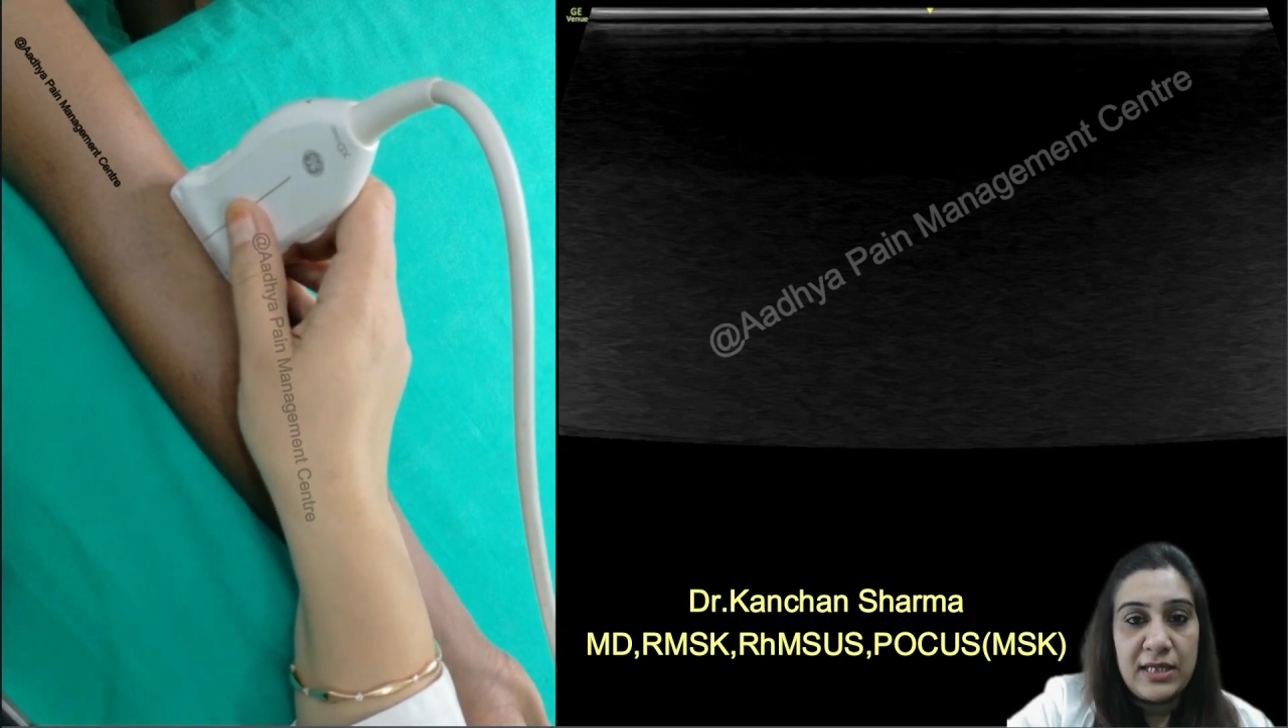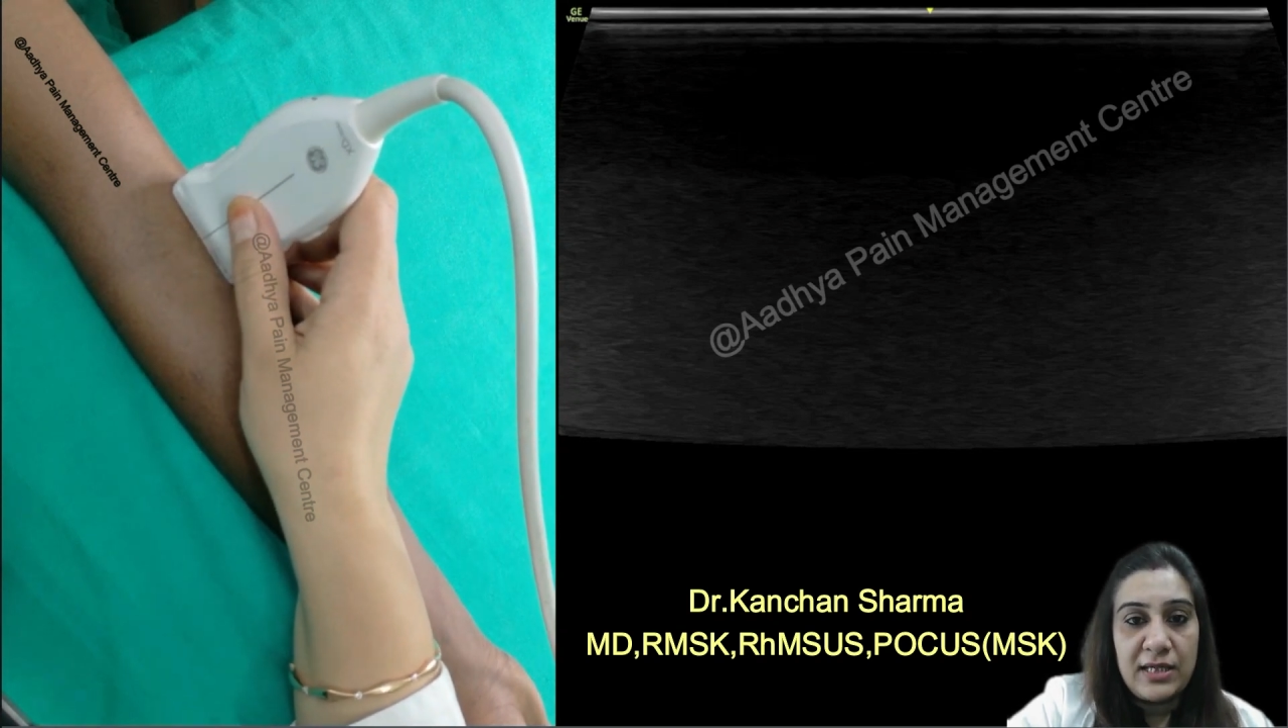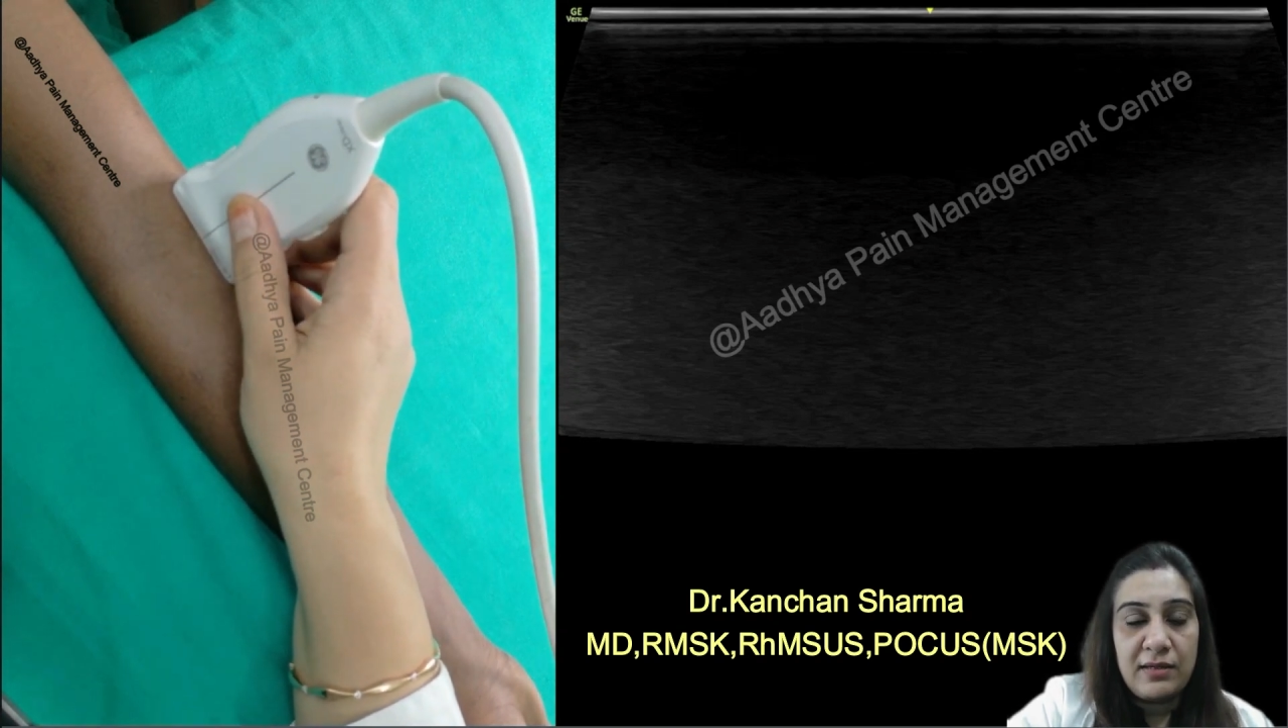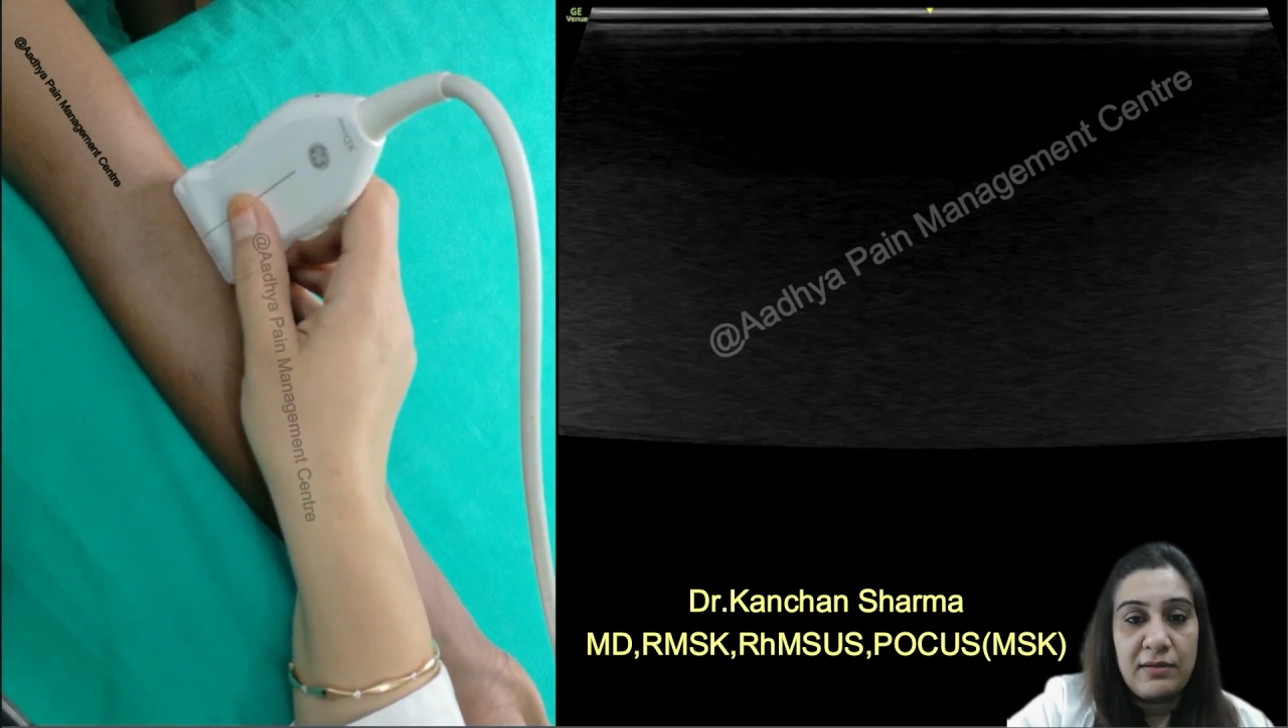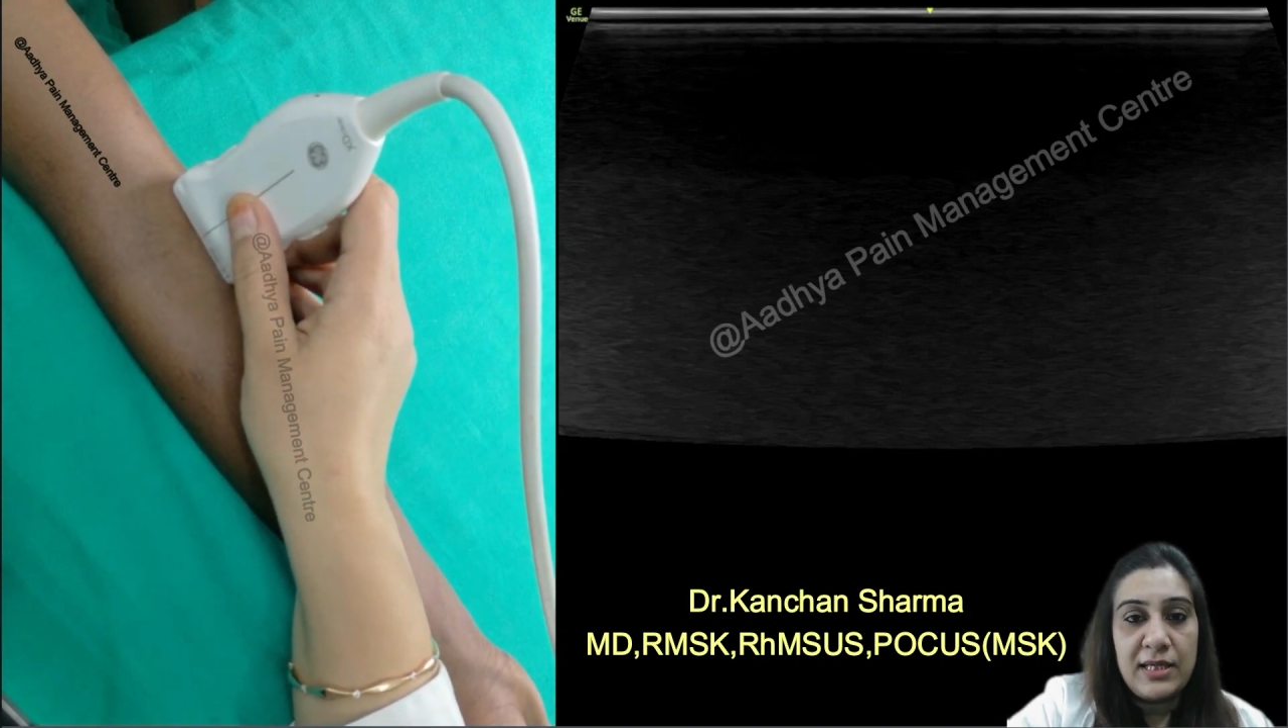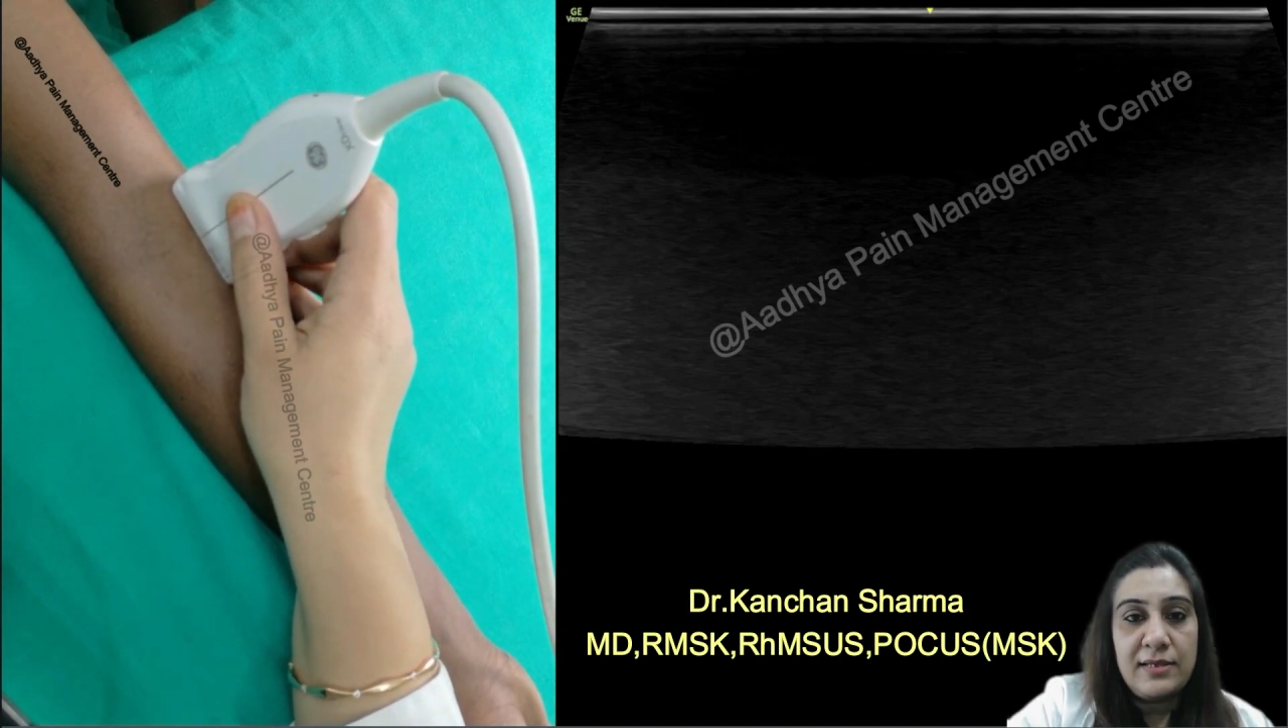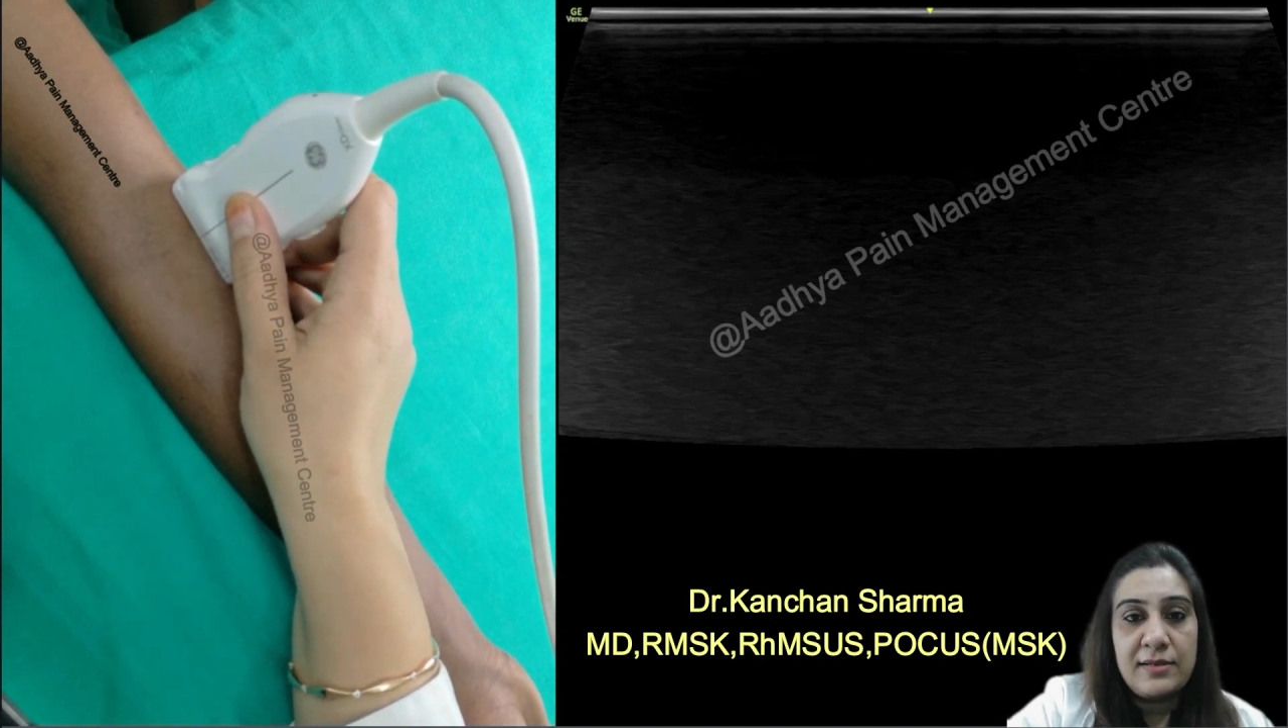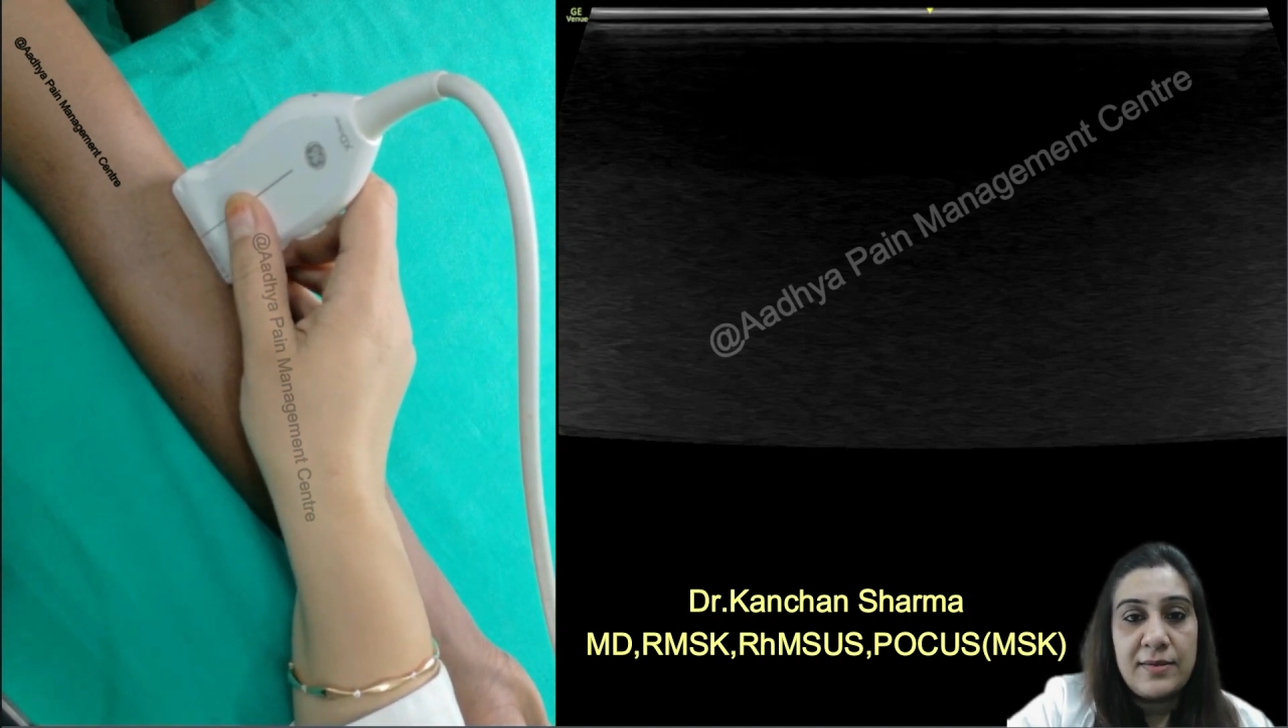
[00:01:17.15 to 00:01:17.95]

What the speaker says: degrees